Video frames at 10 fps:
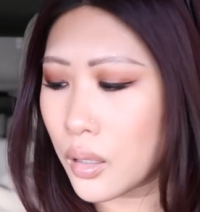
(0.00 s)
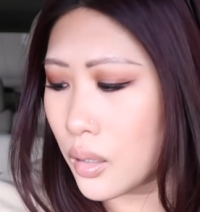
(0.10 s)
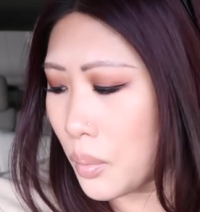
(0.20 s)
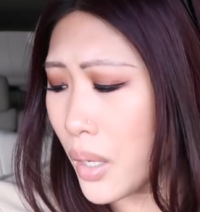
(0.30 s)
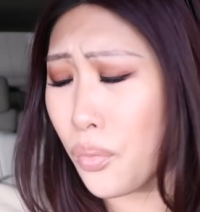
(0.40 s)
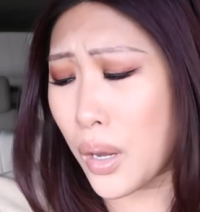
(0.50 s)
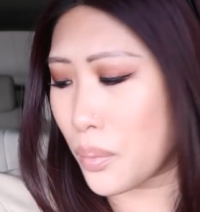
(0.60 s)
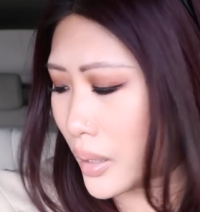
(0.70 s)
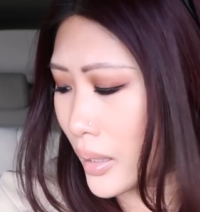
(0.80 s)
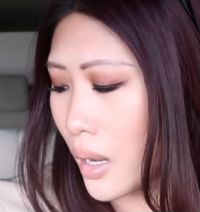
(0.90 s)
I'm like
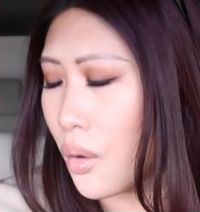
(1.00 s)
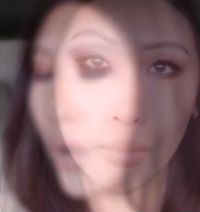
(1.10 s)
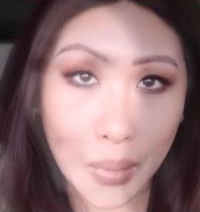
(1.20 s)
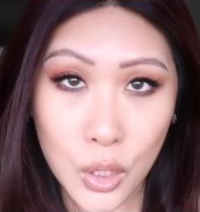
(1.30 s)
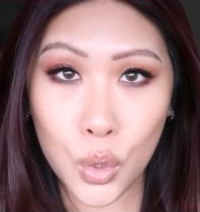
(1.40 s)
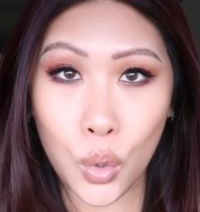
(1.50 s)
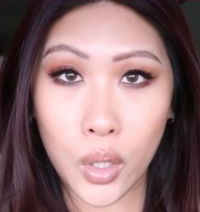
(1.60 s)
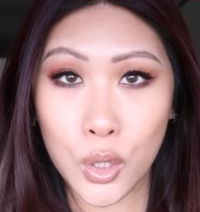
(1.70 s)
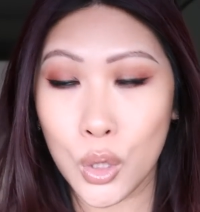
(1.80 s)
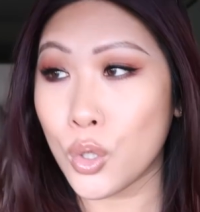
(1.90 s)
rambling now. Be
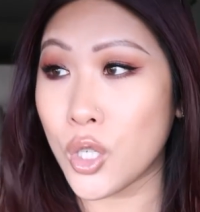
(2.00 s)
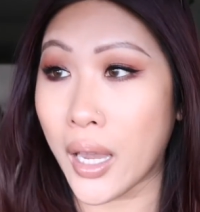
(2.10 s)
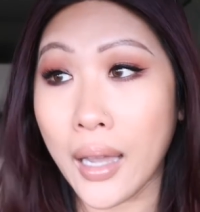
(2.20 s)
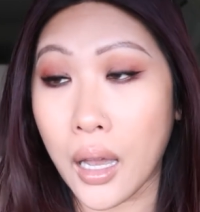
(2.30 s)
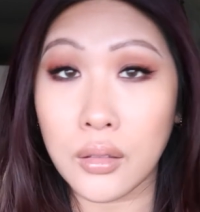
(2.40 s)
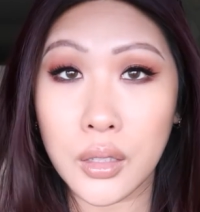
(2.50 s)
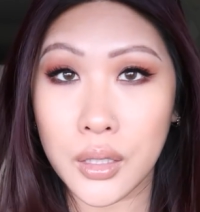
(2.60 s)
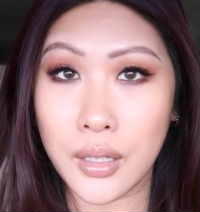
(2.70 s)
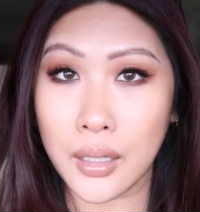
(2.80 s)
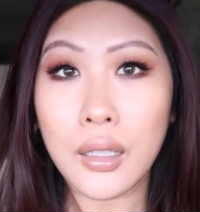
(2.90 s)
sure to check out
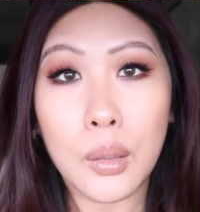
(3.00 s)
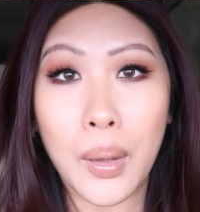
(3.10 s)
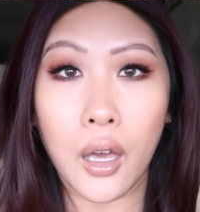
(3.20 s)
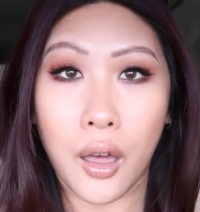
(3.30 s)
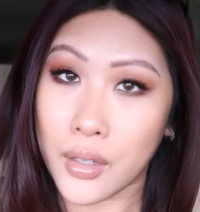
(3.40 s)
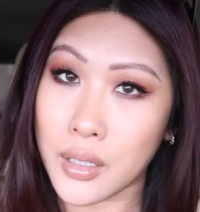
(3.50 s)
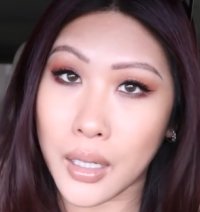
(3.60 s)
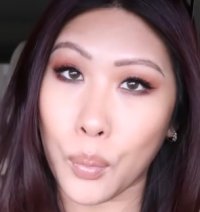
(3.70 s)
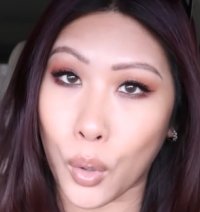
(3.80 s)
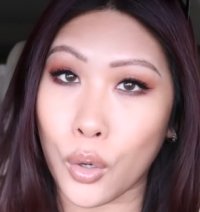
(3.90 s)
the eBay
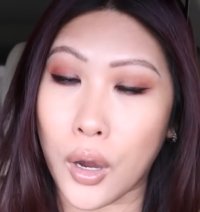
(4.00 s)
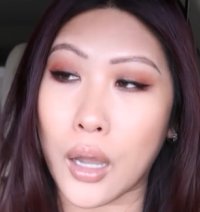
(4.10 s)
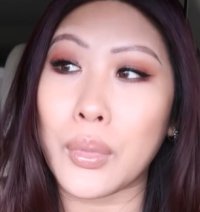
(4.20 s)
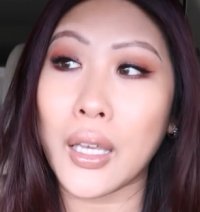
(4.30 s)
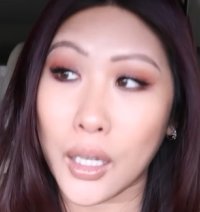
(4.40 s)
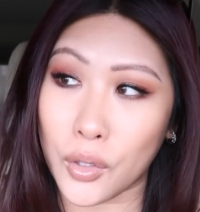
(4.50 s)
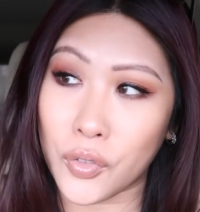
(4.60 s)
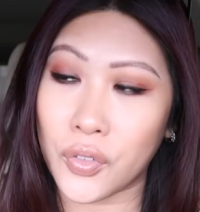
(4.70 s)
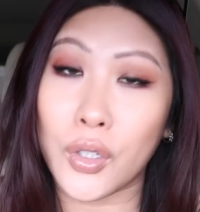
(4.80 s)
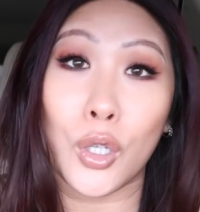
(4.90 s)
Authenticate program
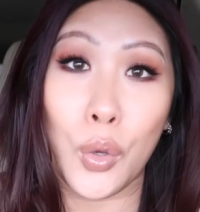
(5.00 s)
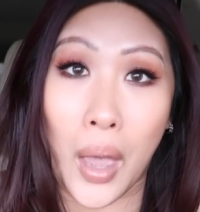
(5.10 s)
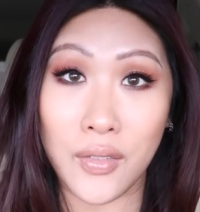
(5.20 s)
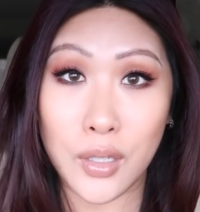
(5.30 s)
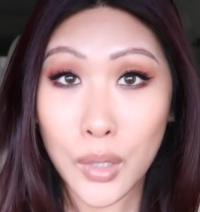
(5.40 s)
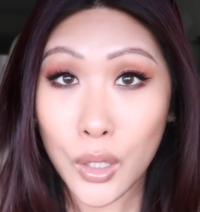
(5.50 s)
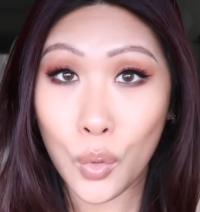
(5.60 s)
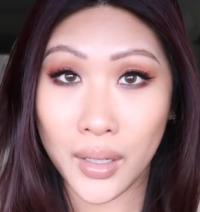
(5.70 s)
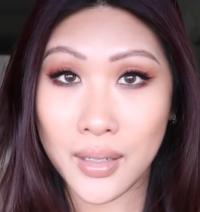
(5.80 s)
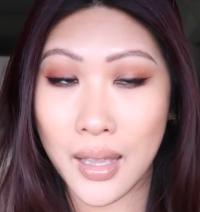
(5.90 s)
if you have something
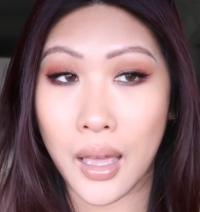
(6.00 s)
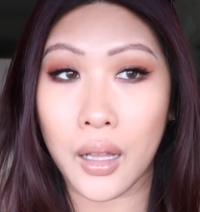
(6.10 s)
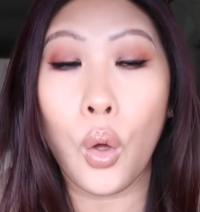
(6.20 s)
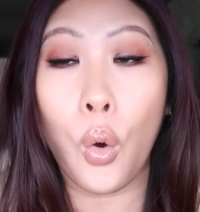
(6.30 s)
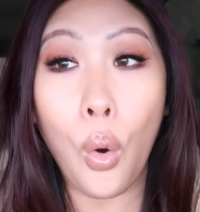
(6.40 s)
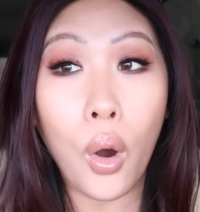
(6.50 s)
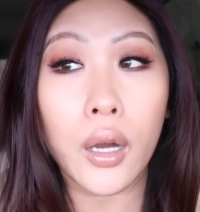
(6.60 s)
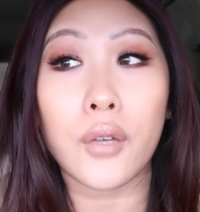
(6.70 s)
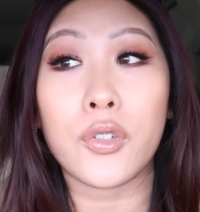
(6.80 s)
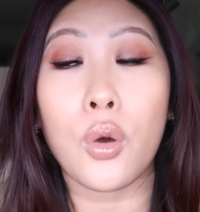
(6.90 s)
you want to sell
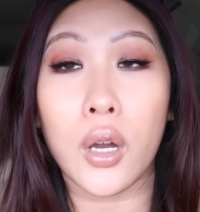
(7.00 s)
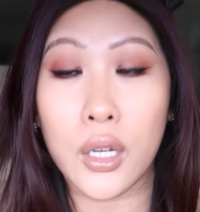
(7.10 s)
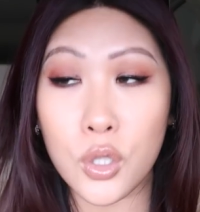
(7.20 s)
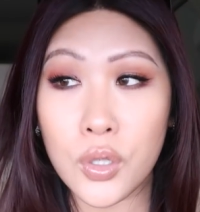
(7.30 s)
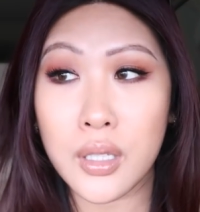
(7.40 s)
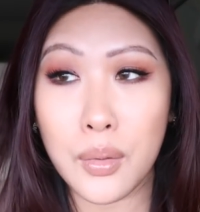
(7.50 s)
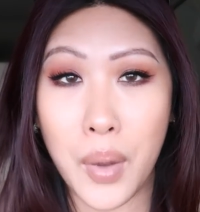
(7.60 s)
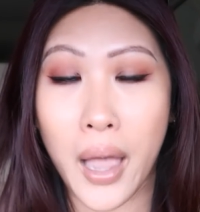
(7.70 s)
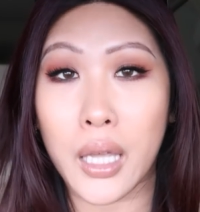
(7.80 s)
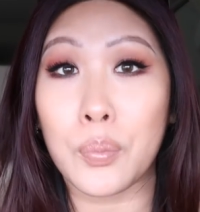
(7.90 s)
or if you are interested in
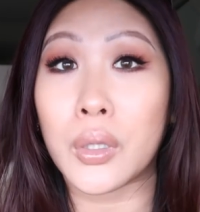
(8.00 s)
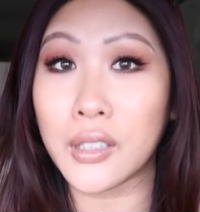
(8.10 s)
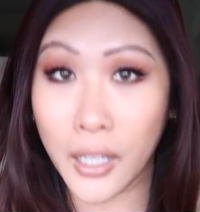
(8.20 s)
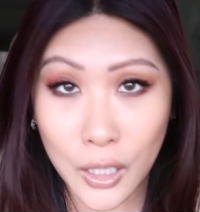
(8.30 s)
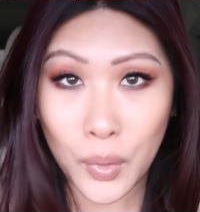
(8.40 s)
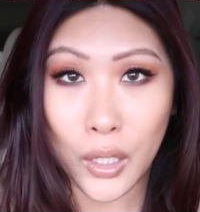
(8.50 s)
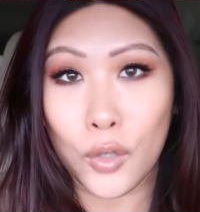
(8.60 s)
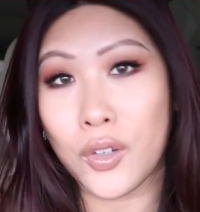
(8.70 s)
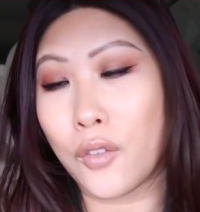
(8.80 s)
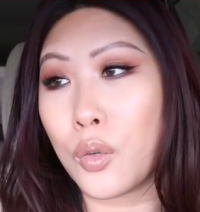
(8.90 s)
buying, but like me,
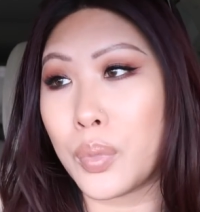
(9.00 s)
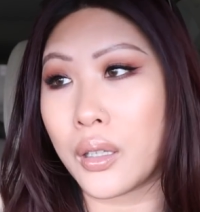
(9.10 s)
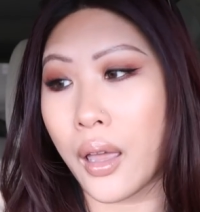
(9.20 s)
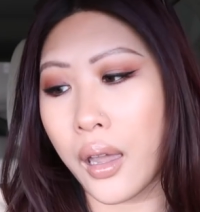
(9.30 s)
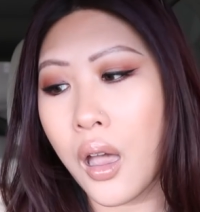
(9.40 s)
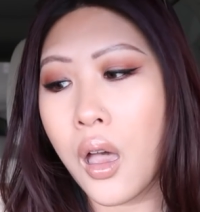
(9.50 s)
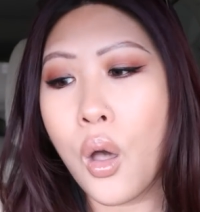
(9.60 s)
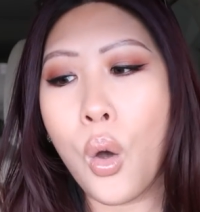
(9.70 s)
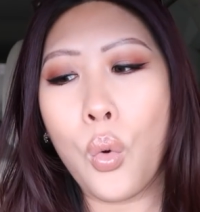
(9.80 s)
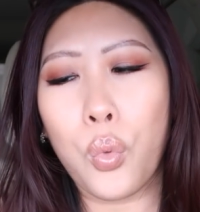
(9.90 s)
you've never been like
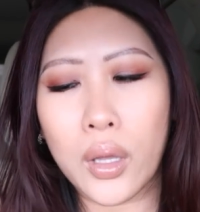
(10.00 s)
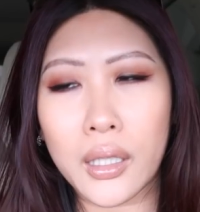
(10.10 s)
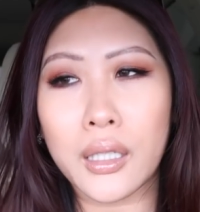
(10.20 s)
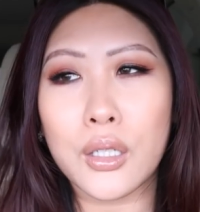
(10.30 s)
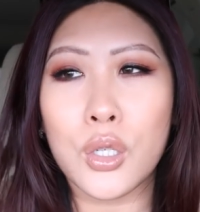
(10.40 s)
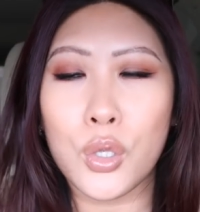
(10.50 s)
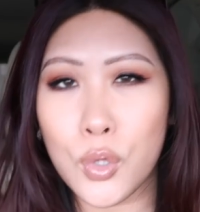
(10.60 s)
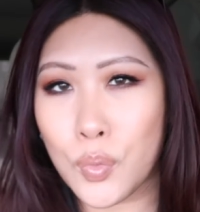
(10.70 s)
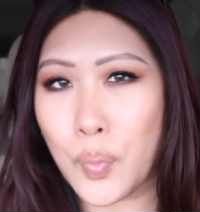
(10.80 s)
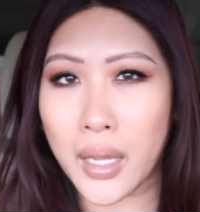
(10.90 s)
willing to
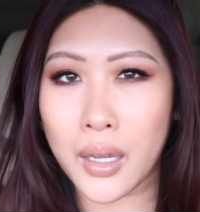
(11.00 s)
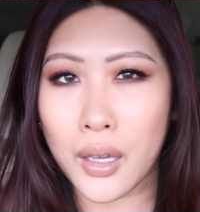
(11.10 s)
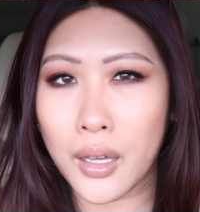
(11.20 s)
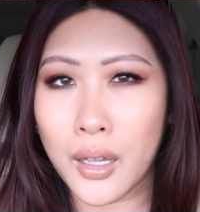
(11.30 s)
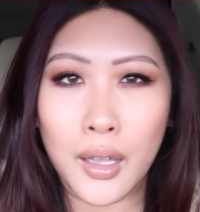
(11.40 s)
make